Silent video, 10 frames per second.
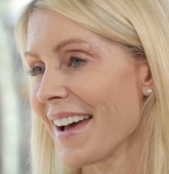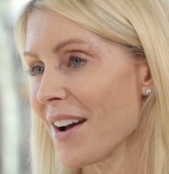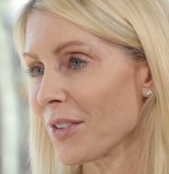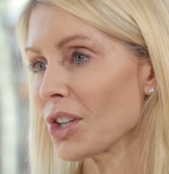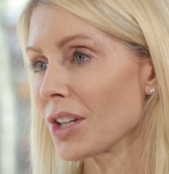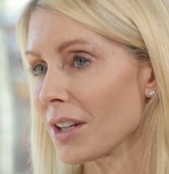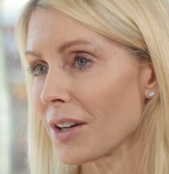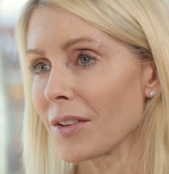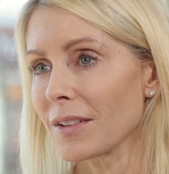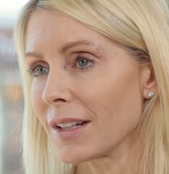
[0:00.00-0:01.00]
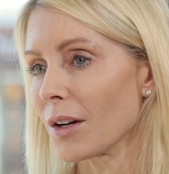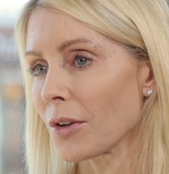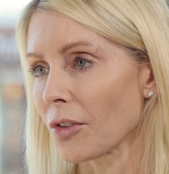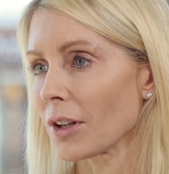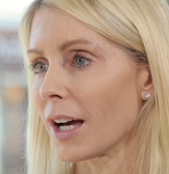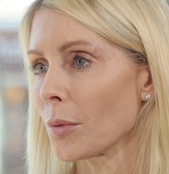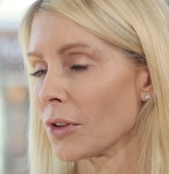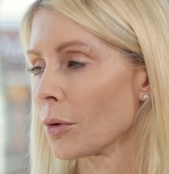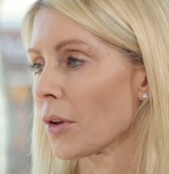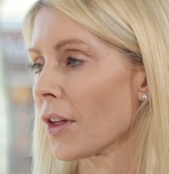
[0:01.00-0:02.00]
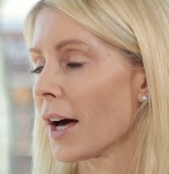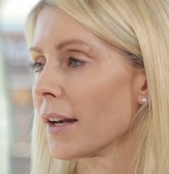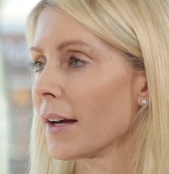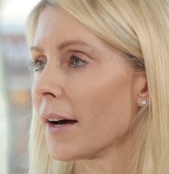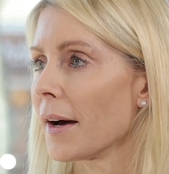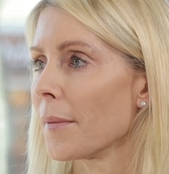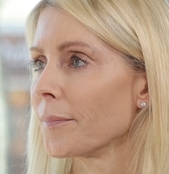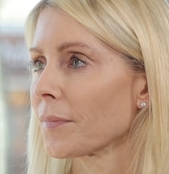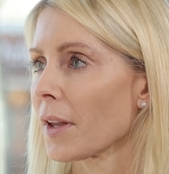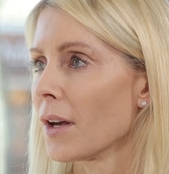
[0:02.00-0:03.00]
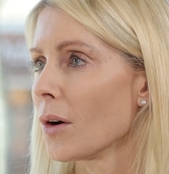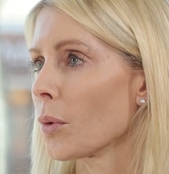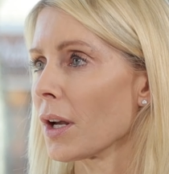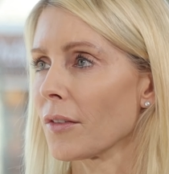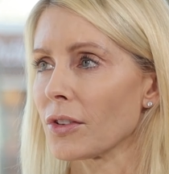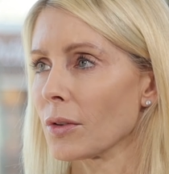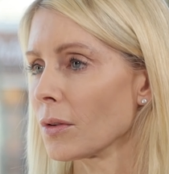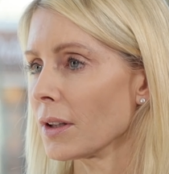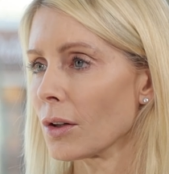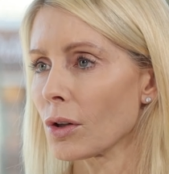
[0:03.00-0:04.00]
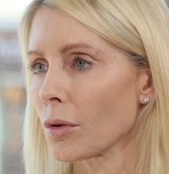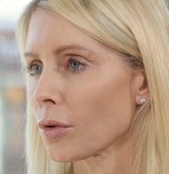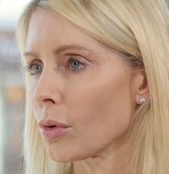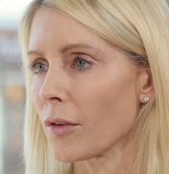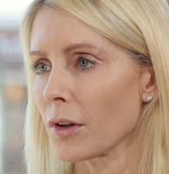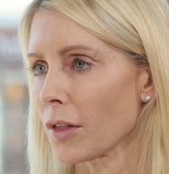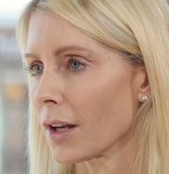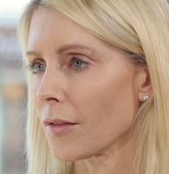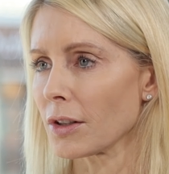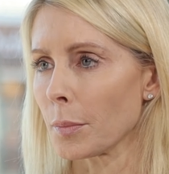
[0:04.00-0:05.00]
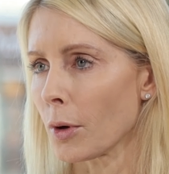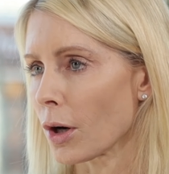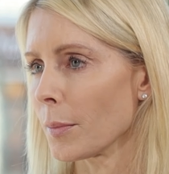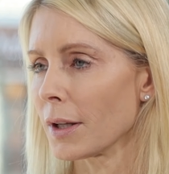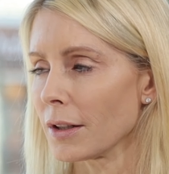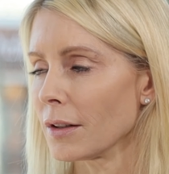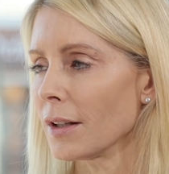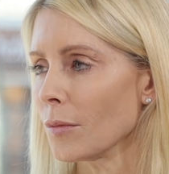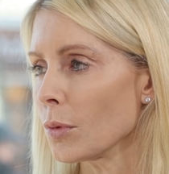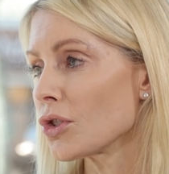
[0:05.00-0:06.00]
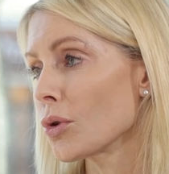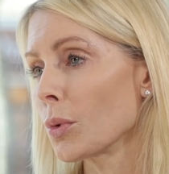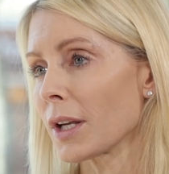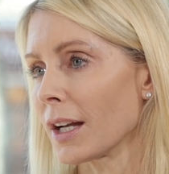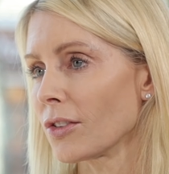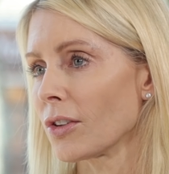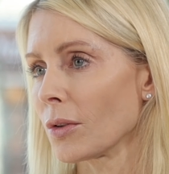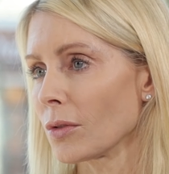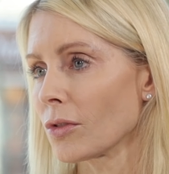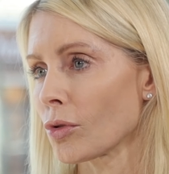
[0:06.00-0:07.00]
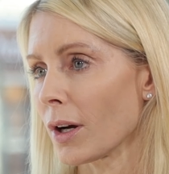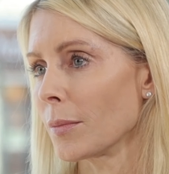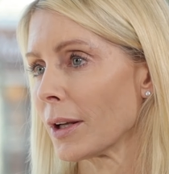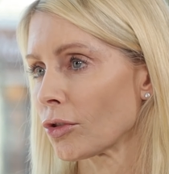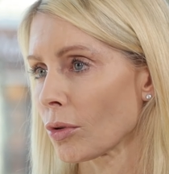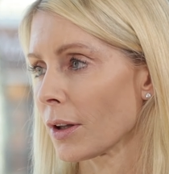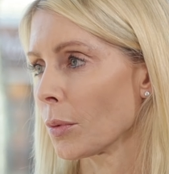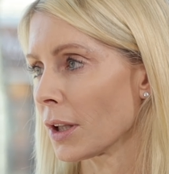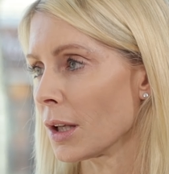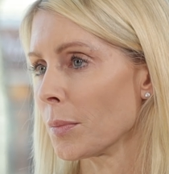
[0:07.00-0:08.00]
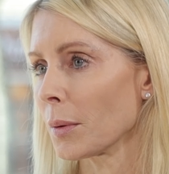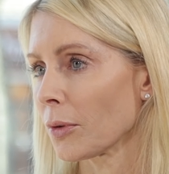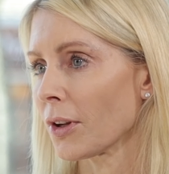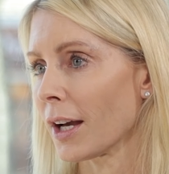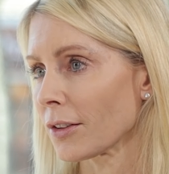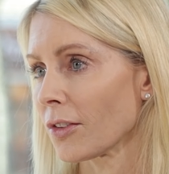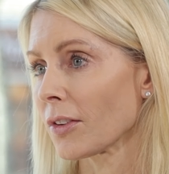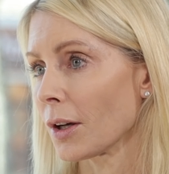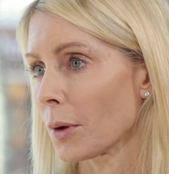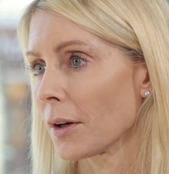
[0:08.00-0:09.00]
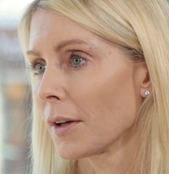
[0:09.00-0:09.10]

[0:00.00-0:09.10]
Every year, there's a lot we do with that. We have to, go through everything, every department, and we do what we can to try and make sure that we keep people's taxes lower.